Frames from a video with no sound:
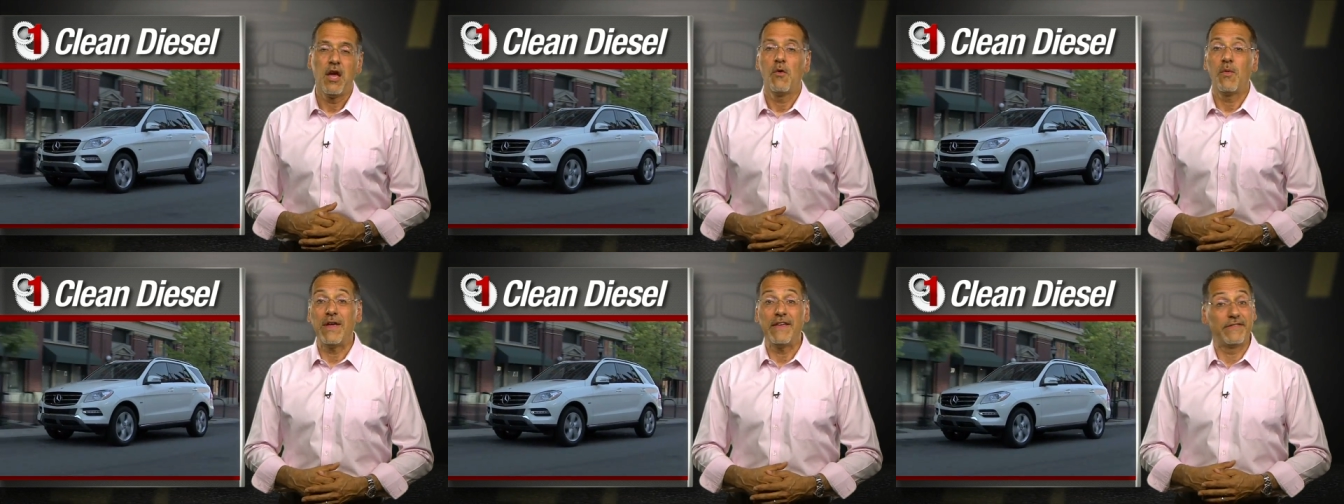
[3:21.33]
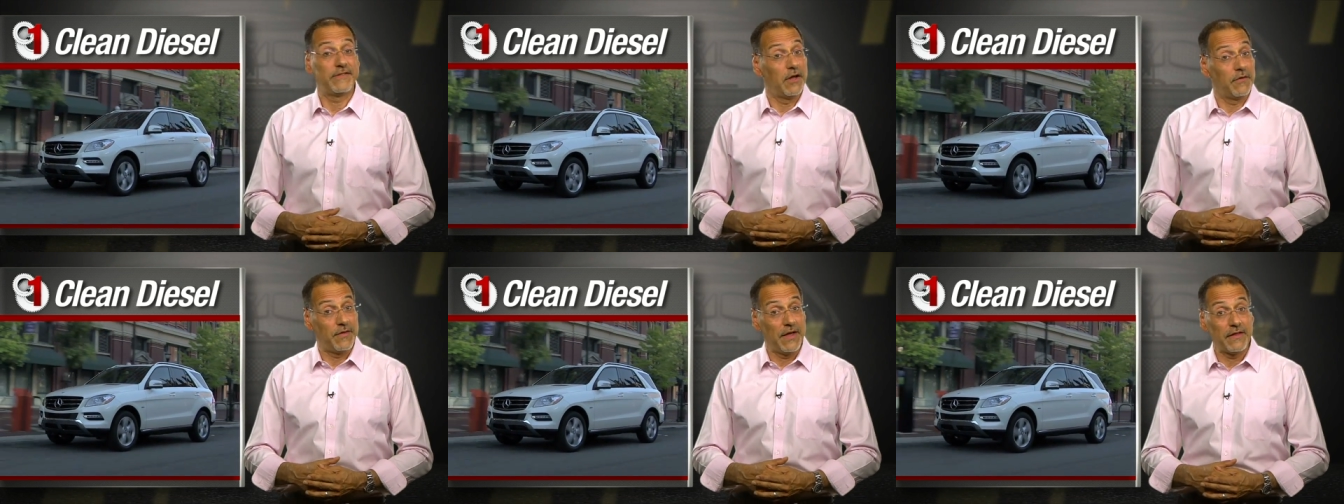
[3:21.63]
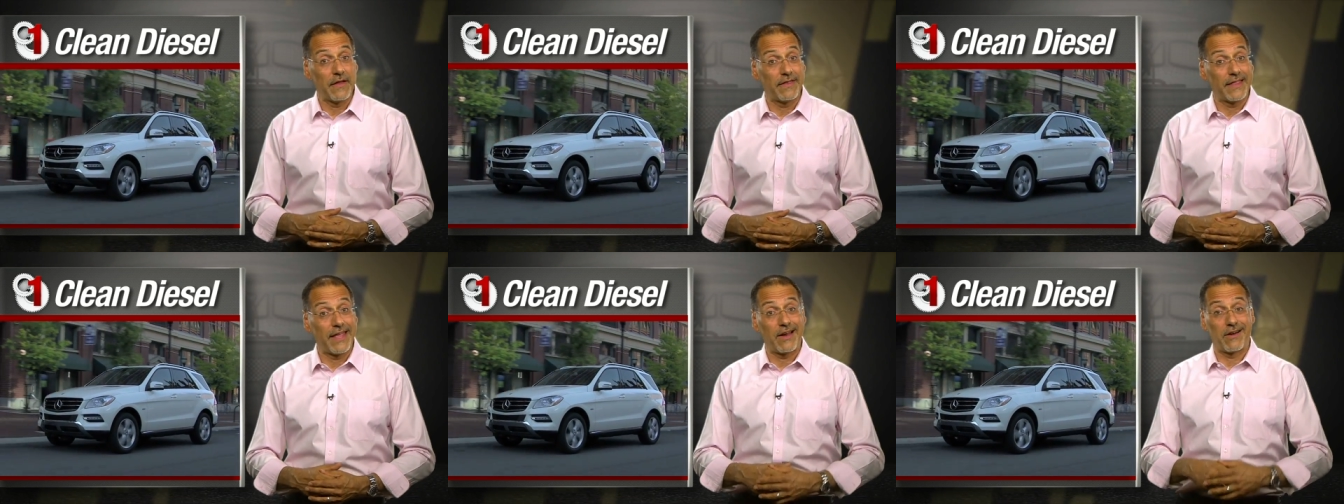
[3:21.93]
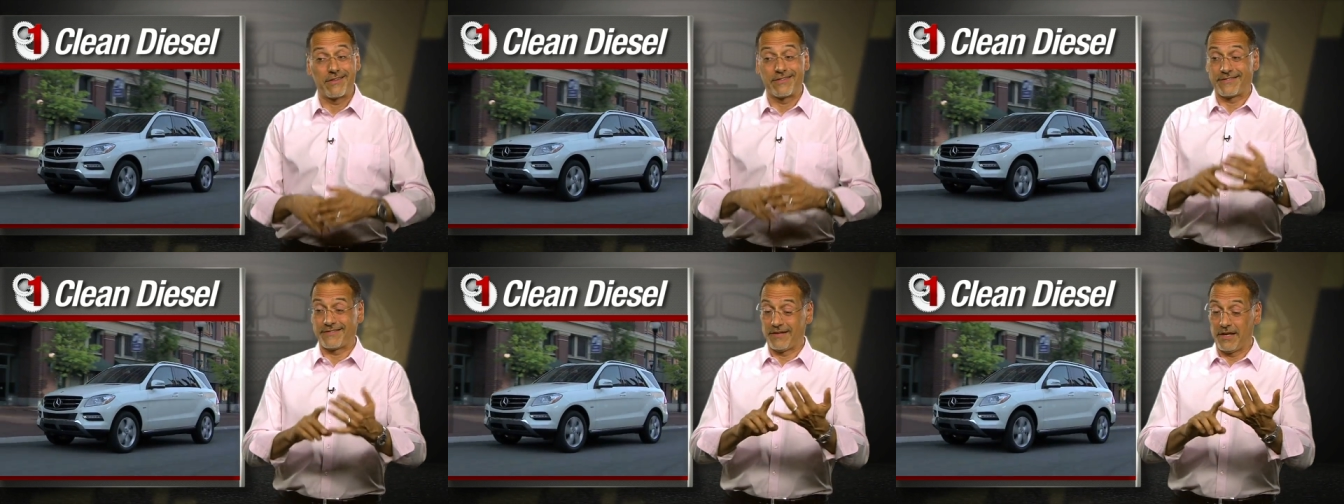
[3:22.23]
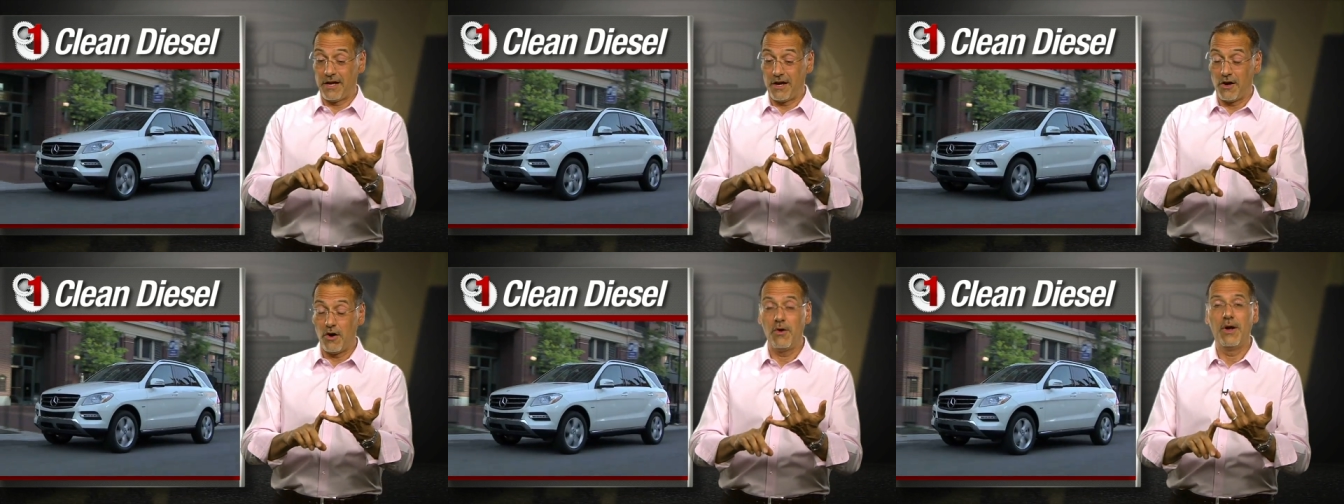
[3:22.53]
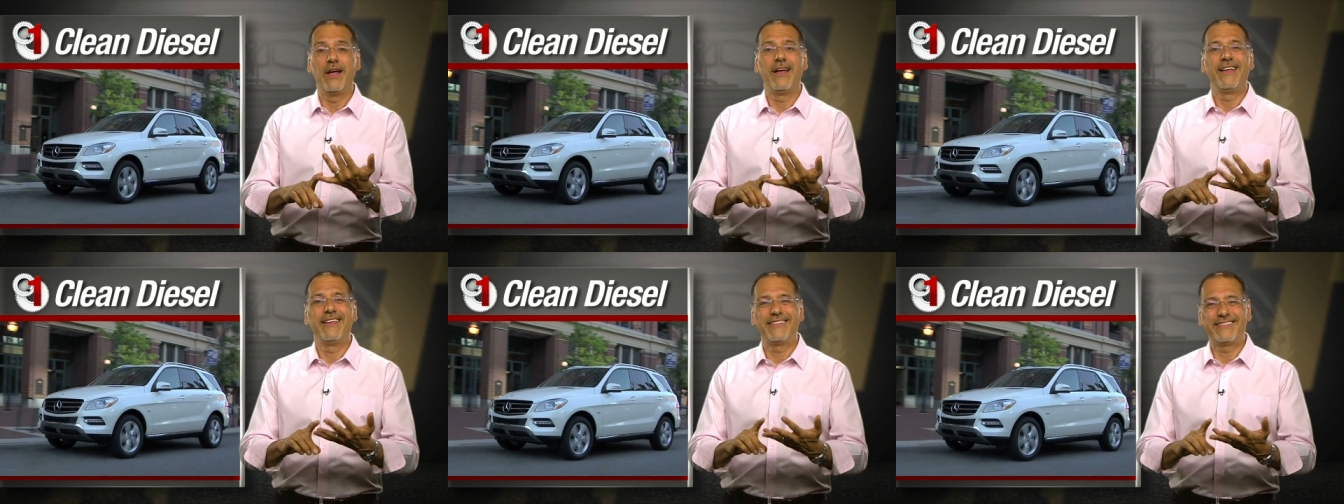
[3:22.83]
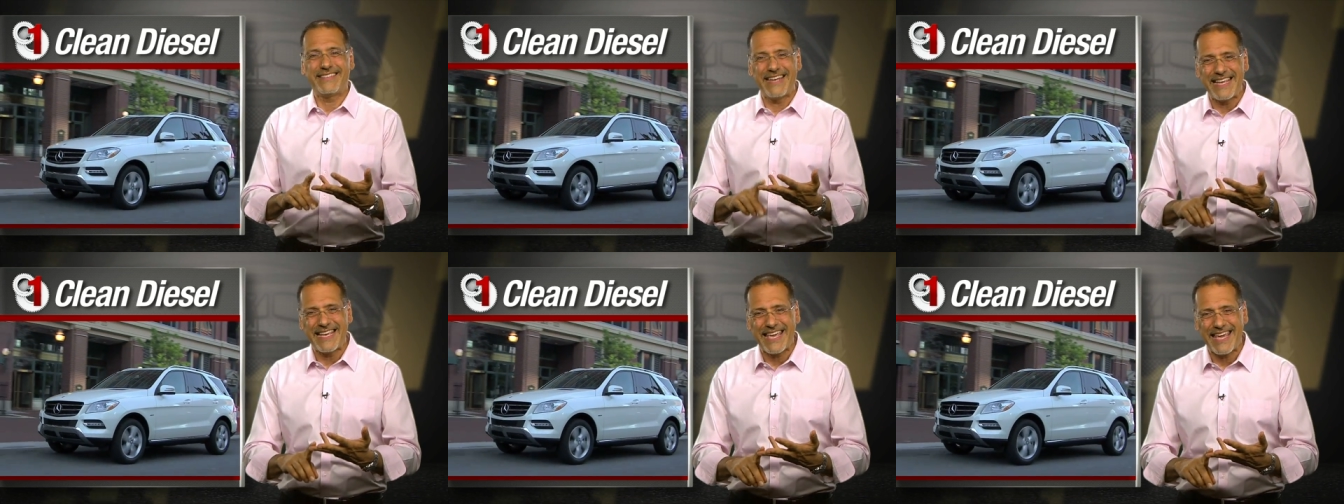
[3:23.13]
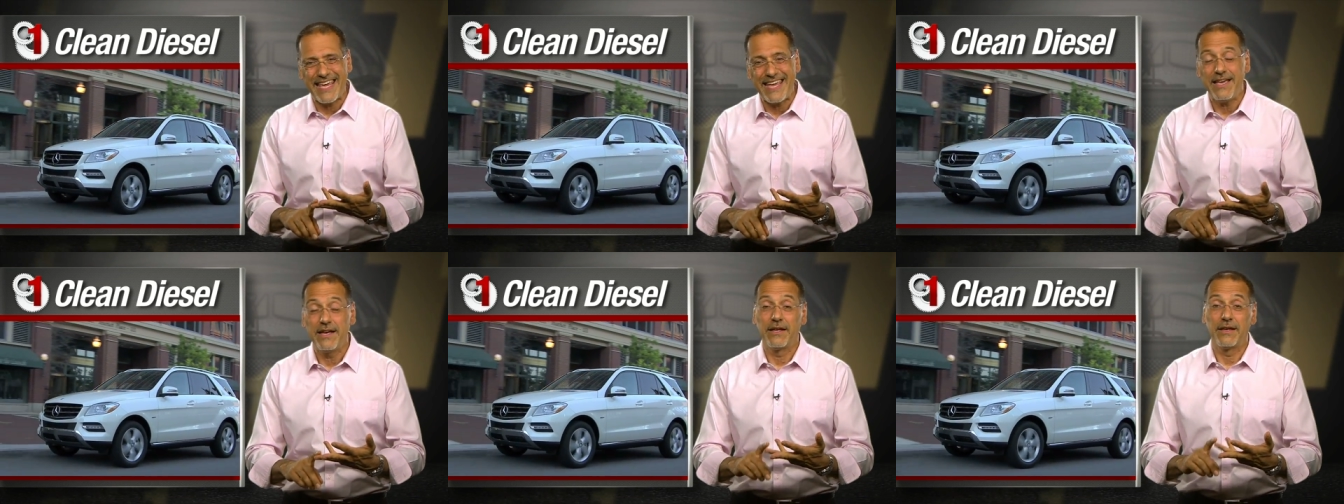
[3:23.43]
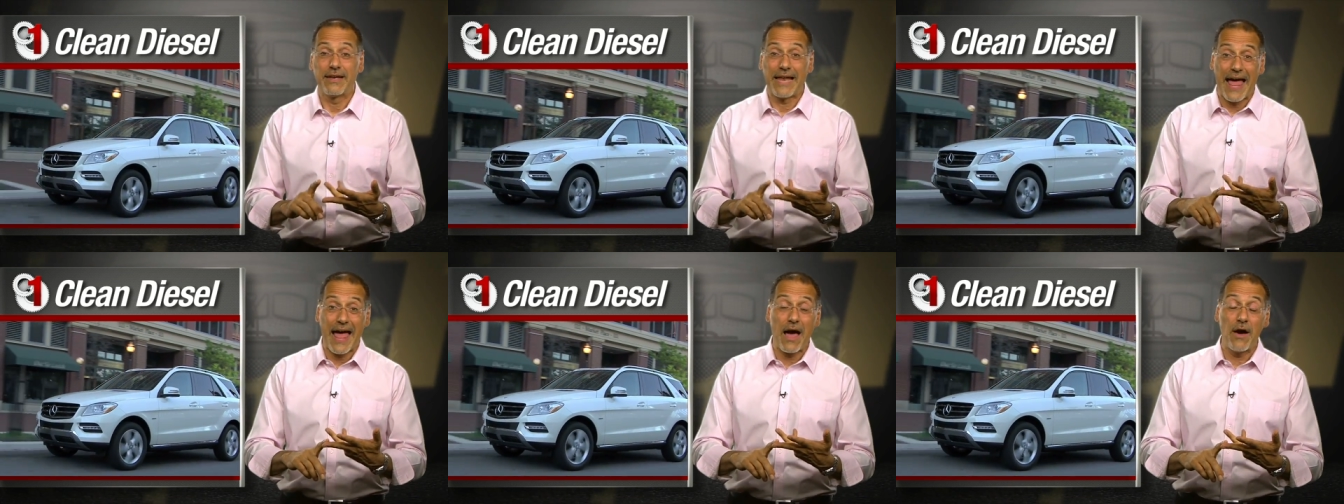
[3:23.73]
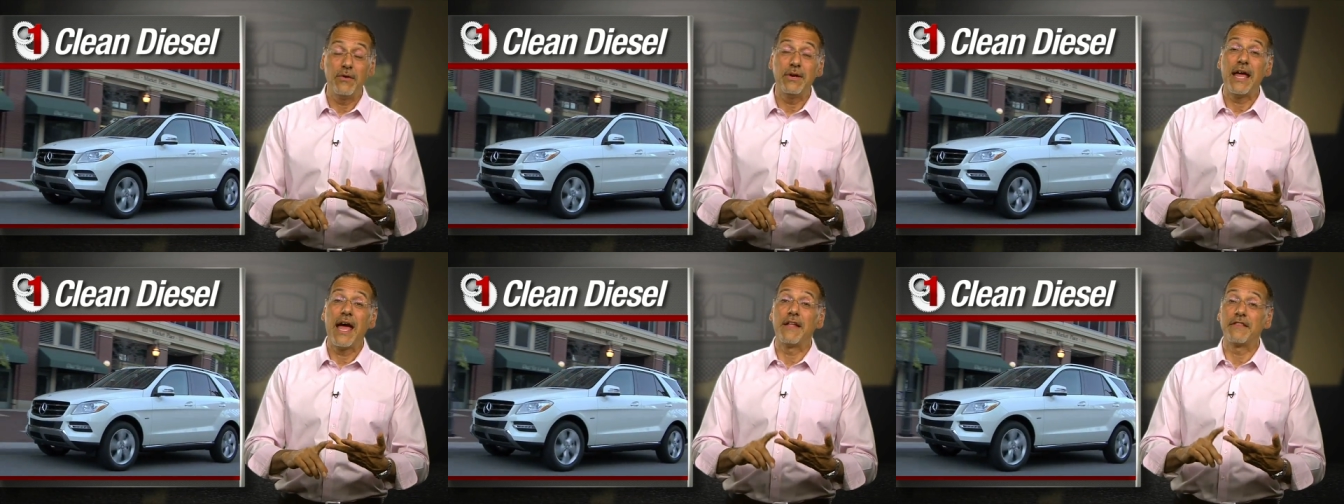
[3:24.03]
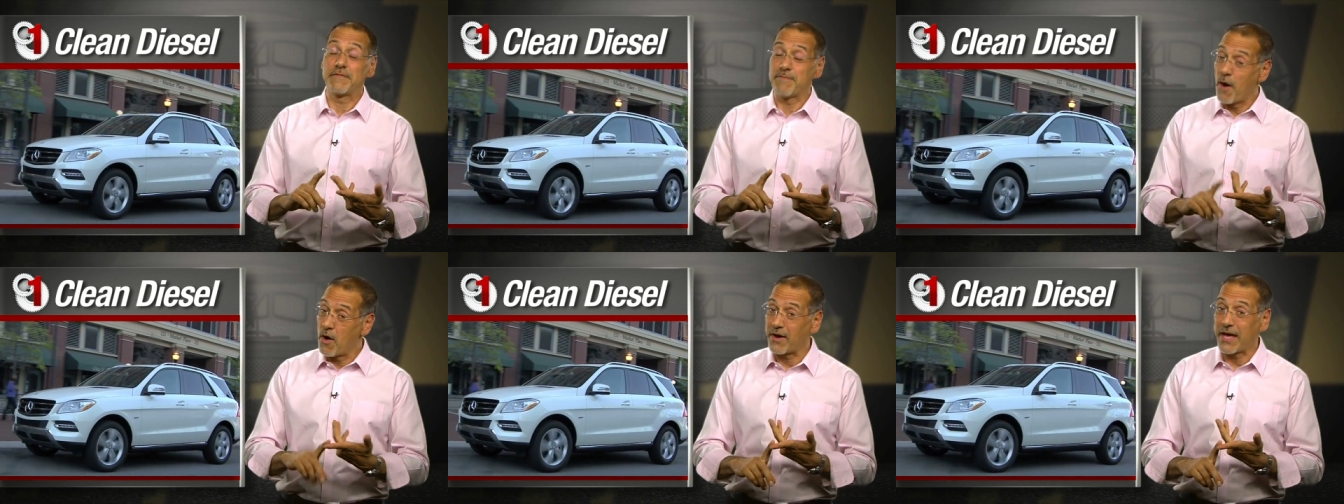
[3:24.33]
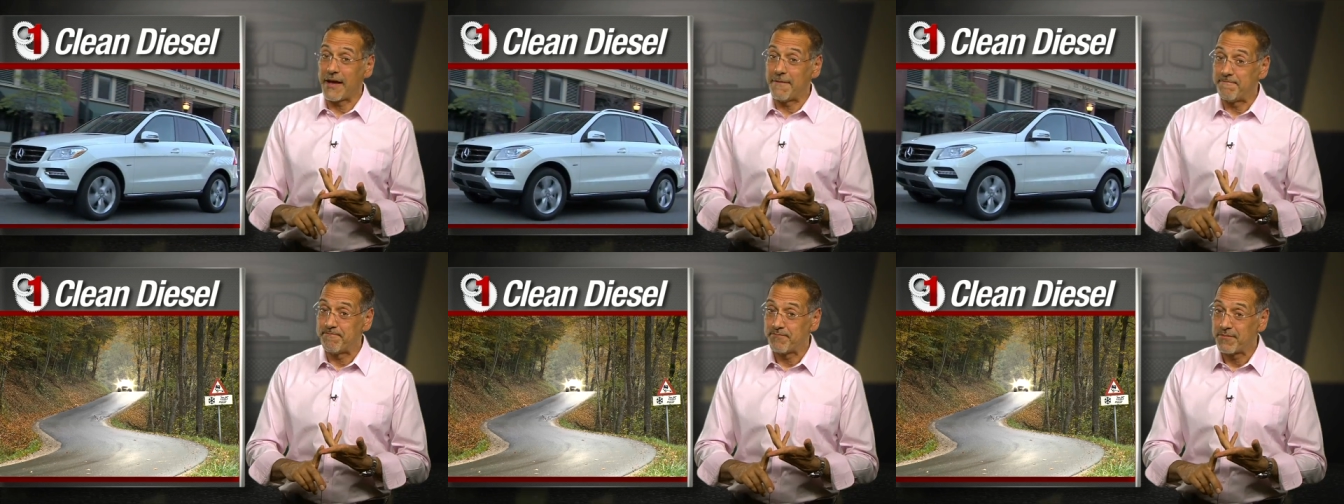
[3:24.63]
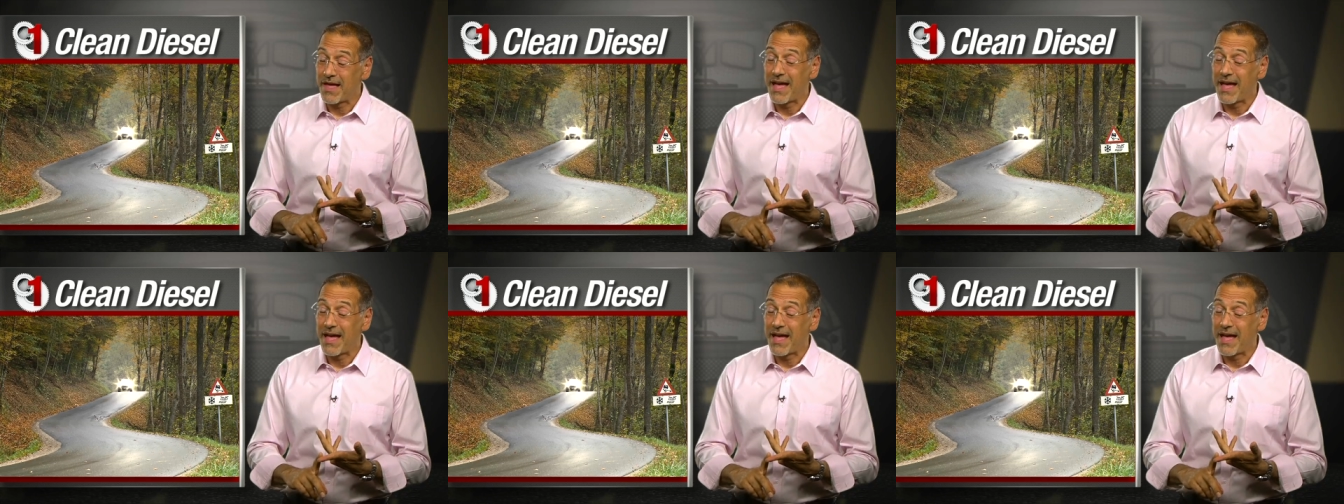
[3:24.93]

We still think that they are slow, stinky, loud, and smoky.